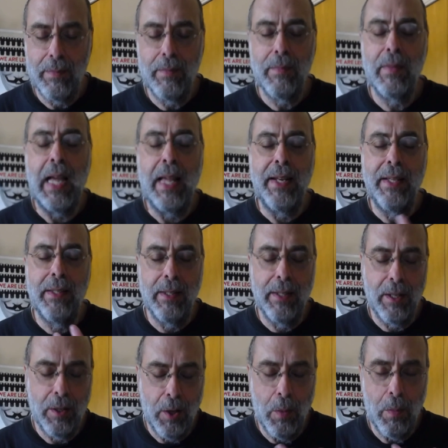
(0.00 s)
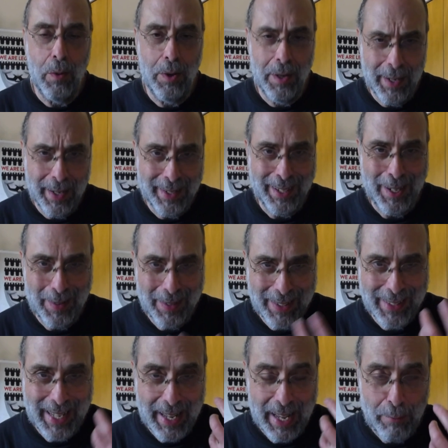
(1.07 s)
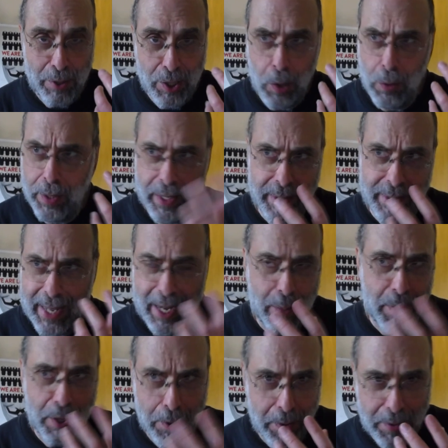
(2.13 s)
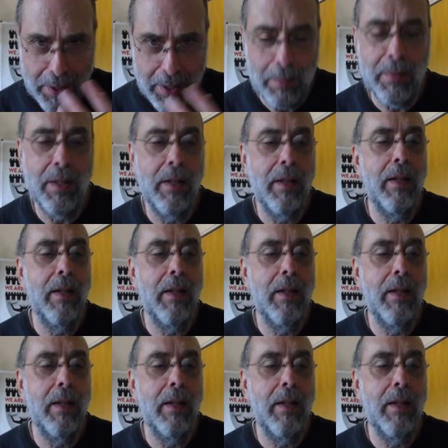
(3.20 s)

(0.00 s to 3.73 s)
I need to let go more, because I was holding, it's got to be Earth something.